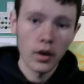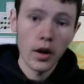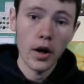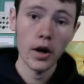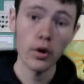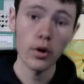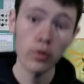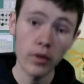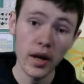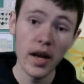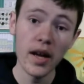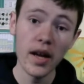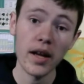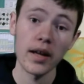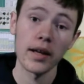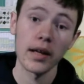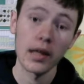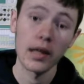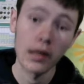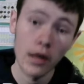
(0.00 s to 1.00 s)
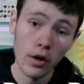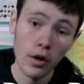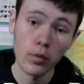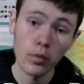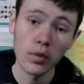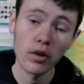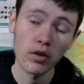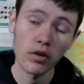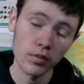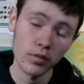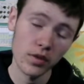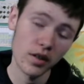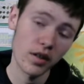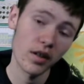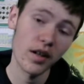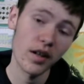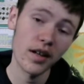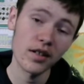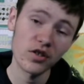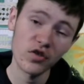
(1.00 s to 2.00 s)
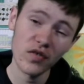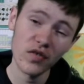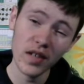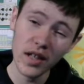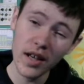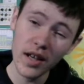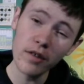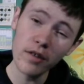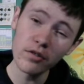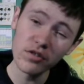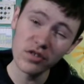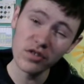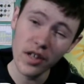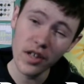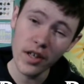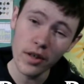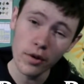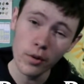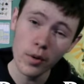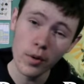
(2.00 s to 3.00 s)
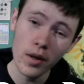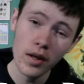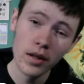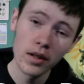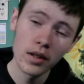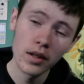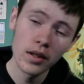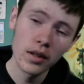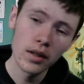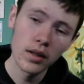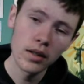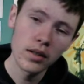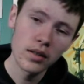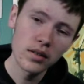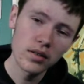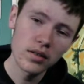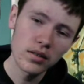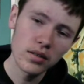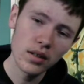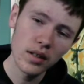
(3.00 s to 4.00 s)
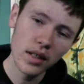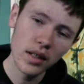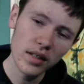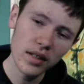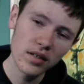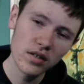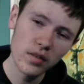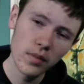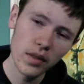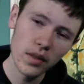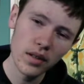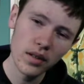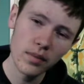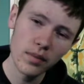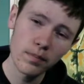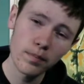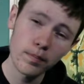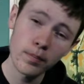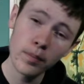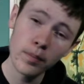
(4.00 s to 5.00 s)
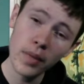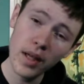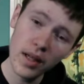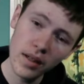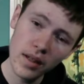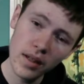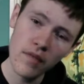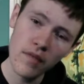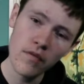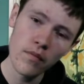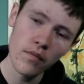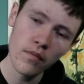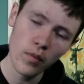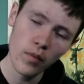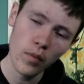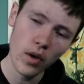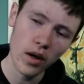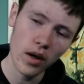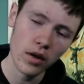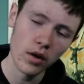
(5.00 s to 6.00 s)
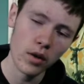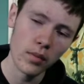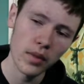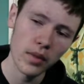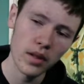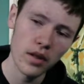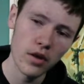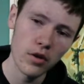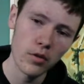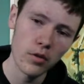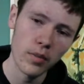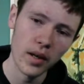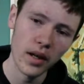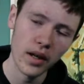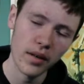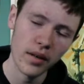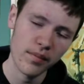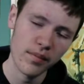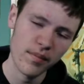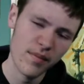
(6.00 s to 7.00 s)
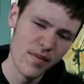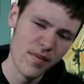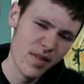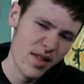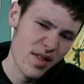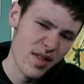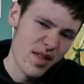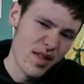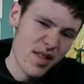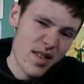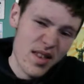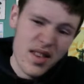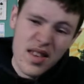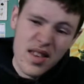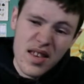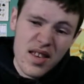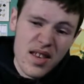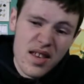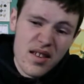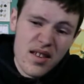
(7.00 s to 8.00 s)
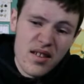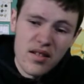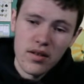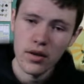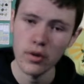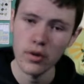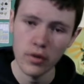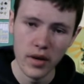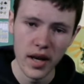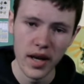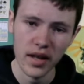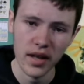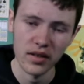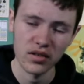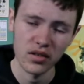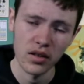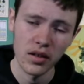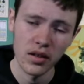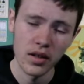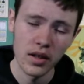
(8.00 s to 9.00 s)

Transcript: Okay, hello and welcome to today's video. So, today's something a bit different from what I normally do, but who cares.